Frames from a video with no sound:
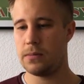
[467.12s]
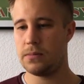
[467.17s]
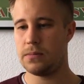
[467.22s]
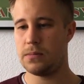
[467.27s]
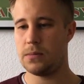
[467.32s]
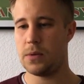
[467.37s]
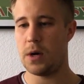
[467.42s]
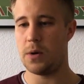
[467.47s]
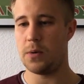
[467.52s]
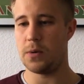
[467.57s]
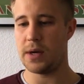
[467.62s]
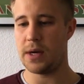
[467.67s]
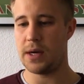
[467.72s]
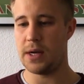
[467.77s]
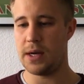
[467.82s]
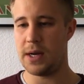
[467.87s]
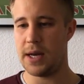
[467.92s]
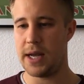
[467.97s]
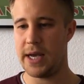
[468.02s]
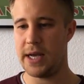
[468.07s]
Wow, really
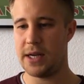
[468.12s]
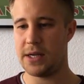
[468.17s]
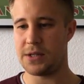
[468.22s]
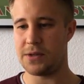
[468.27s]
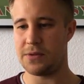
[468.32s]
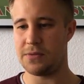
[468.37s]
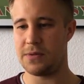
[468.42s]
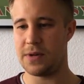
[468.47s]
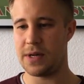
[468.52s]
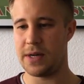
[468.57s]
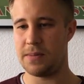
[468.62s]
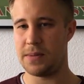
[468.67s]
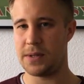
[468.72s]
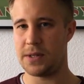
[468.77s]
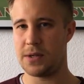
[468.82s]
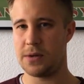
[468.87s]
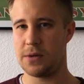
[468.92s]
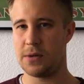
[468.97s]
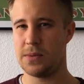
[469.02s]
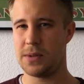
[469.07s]
layers of
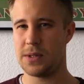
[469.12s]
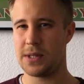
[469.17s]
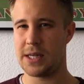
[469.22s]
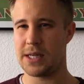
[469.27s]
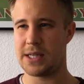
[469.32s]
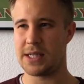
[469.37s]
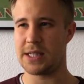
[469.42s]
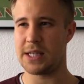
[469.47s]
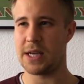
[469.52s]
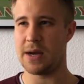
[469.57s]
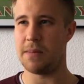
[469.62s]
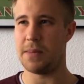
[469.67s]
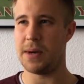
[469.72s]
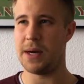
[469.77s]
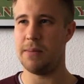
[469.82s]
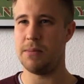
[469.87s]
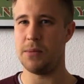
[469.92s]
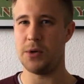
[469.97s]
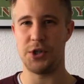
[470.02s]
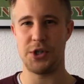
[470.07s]
flavors. Almost has some
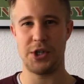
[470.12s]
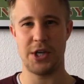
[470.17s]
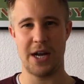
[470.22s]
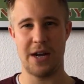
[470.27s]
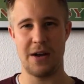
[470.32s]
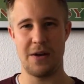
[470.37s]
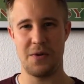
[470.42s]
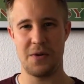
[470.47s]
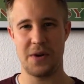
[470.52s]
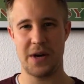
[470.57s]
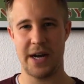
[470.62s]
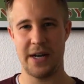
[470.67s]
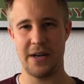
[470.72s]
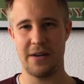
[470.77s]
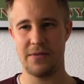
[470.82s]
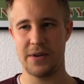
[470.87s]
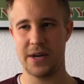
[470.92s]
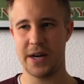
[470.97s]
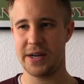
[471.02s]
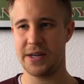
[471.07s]
limoncello kind
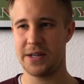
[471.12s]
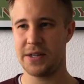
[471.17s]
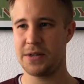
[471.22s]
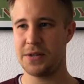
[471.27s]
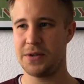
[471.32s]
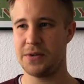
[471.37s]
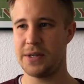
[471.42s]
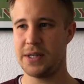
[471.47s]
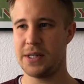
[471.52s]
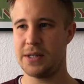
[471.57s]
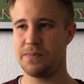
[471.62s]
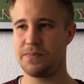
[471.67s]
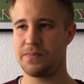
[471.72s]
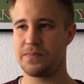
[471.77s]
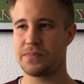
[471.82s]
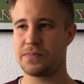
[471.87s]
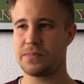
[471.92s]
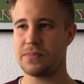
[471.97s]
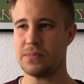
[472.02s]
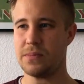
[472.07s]
of character to it,
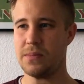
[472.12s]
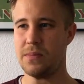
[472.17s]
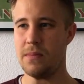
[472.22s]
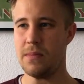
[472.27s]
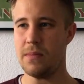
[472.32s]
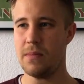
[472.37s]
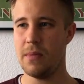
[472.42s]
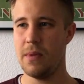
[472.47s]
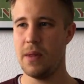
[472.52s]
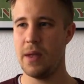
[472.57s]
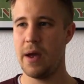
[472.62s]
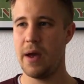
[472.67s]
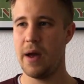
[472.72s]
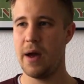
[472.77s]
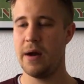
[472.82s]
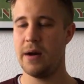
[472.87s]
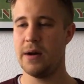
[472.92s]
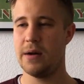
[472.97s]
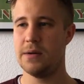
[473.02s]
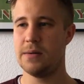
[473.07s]

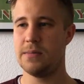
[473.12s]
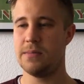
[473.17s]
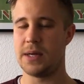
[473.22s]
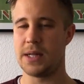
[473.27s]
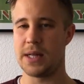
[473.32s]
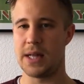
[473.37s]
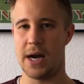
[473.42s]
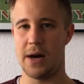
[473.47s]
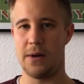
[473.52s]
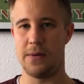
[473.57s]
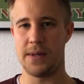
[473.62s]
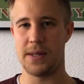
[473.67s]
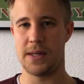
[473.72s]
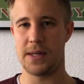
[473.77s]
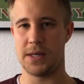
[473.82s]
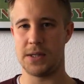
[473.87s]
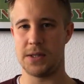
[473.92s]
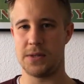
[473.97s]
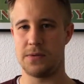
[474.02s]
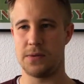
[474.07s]
but now it
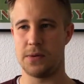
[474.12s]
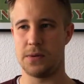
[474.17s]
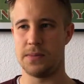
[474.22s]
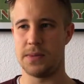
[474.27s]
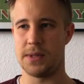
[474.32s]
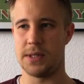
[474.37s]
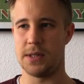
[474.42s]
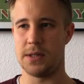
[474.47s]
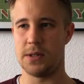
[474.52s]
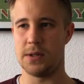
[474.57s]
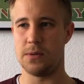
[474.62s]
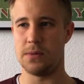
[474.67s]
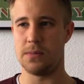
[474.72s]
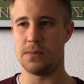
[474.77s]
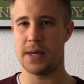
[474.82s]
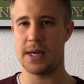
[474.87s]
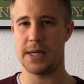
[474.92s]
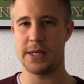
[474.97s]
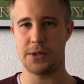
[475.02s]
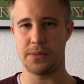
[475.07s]
transforms into
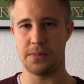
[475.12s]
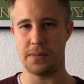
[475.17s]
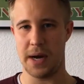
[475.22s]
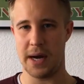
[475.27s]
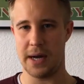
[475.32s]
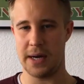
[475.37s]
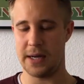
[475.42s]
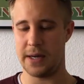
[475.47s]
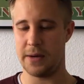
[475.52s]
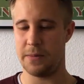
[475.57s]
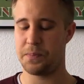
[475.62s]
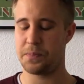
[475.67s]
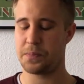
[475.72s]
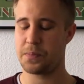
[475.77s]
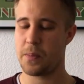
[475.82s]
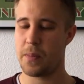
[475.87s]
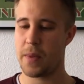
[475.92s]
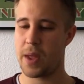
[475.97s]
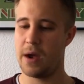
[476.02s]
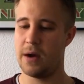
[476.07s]
blossom honey.
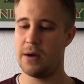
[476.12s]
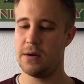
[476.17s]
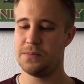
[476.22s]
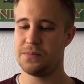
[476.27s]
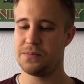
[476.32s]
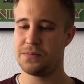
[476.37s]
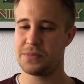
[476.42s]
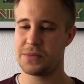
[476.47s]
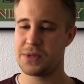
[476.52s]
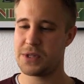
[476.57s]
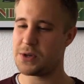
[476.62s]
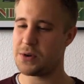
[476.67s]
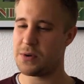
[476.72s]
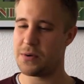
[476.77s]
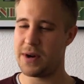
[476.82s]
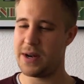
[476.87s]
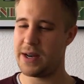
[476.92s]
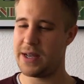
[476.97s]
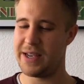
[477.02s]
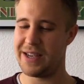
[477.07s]
So
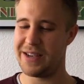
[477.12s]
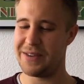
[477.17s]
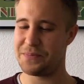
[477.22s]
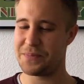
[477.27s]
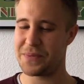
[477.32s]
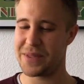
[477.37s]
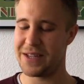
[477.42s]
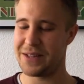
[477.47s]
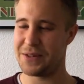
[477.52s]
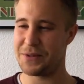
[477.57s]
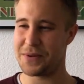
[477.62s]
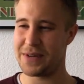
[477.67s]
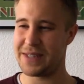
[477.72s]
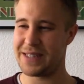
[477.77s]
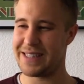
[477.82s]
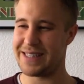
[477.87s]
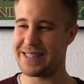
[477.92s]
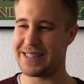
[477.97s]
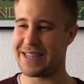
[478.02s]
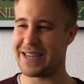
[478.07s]
really
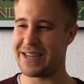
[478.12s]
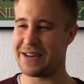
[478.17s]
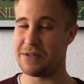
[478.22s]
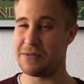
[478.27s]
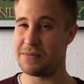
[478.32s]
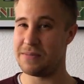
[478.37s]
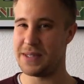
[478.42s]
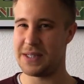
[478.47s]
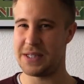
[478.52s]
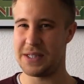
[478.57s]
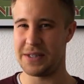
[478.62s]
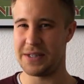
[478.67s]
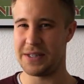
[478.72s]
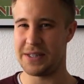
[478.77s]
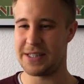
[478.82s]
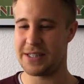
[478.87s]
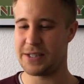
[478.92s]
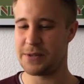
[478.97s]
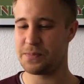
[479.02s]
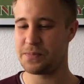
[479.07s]
interesting, kind of
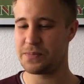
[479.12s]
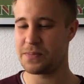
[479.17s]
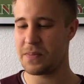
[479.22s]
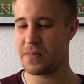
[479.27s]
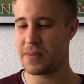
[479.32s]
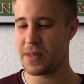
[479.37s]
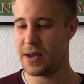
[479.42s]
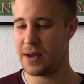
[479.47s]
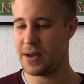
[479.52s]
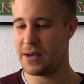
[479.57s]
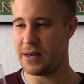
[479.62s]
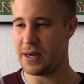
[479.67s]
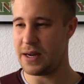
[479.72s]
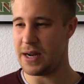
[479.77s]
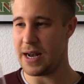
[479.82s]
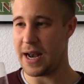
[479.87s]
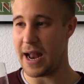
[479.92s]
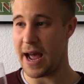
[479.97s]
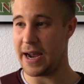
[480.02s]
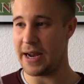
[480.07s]
mysterious
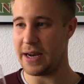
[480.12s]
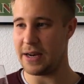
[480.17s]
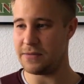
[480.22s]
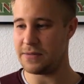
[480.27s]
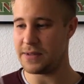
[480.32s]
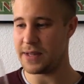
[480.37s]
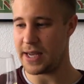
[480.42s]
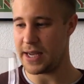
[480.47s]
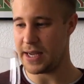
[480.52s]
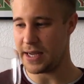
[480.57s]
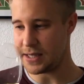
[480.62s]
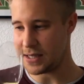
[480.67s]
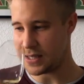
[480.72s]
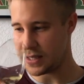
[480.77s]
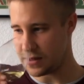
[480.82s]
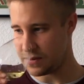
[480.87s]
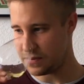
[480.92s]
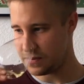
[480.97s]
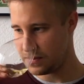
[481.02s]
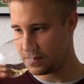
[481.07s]
line of taste.